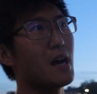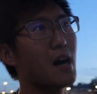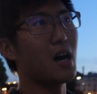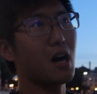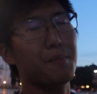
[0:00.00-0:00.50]

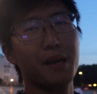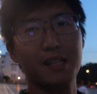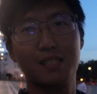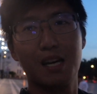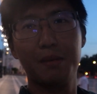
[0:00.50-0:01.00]

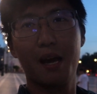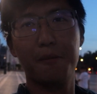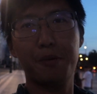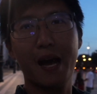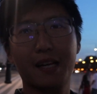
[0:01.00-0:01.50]
it's time to
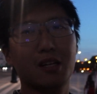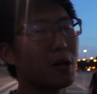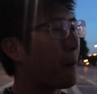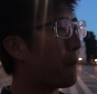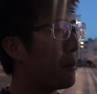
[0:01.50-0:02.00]
head back.
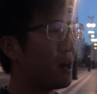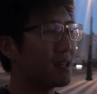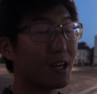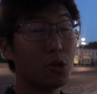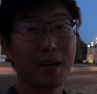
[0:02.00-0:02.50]

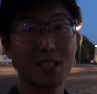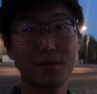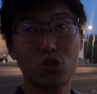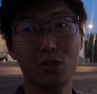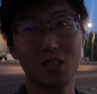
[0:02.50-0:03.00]
But I hope you guys
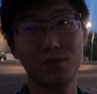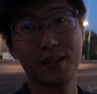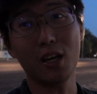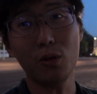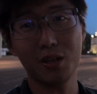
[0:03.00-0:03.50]
have enjoyed this
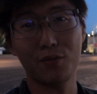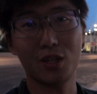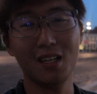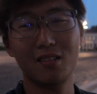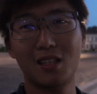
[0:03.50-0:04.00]
video. If you
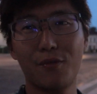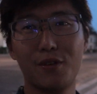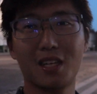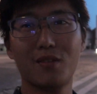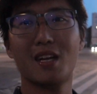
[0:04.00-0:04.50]
did,
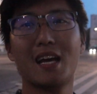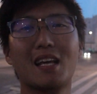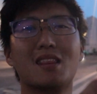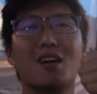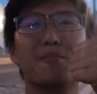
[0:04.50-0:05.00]
definitely give it a
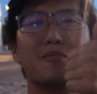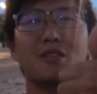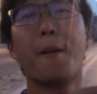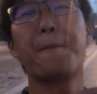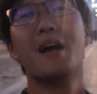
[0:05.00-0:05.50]
thumbs
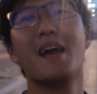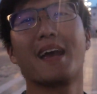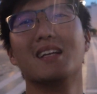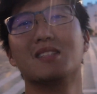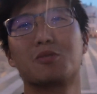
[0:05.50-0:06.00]
up
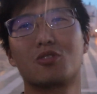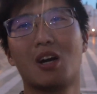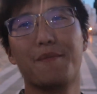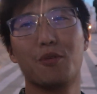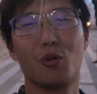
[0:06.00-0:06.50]
and
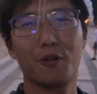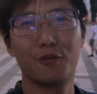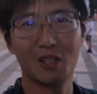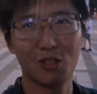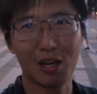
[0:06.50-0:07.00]
subscribe for more
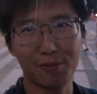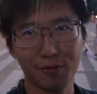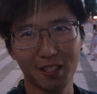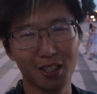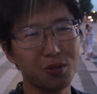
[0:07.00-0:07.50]
food and travel
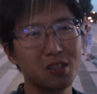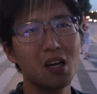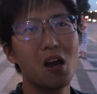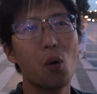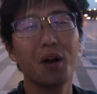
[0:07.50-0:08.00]
videos.
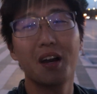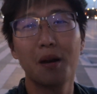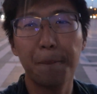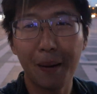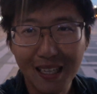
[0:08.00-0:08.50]
What an
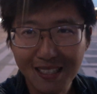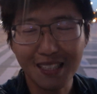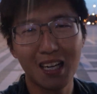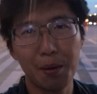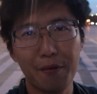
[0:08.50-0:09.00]

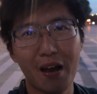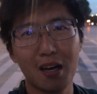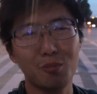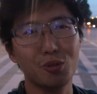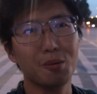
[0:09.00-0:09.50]
amazing time I've had
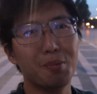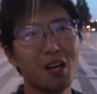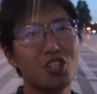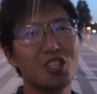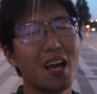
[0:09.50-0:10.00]
in
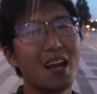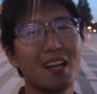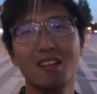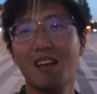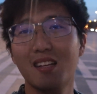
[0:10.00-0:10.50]
Budapest, and
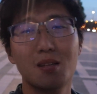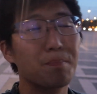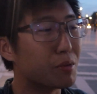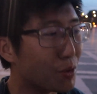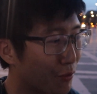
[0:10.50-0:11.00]
it is a
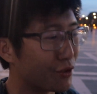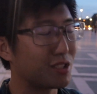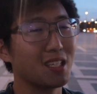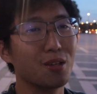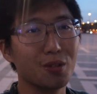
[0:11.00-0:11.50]
beautiful
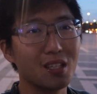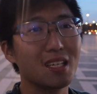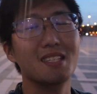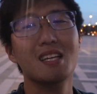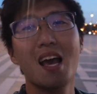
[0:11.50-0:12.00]
city. It really
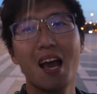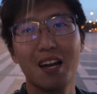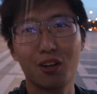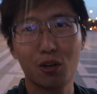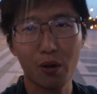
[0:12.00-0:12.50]
is an
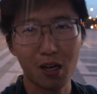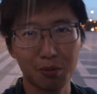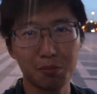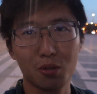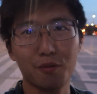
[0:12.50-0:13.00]

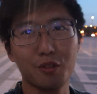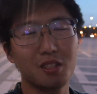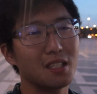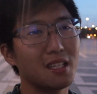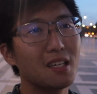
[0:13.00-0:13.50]
incredibly beautiful
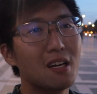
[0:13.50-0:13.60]
city.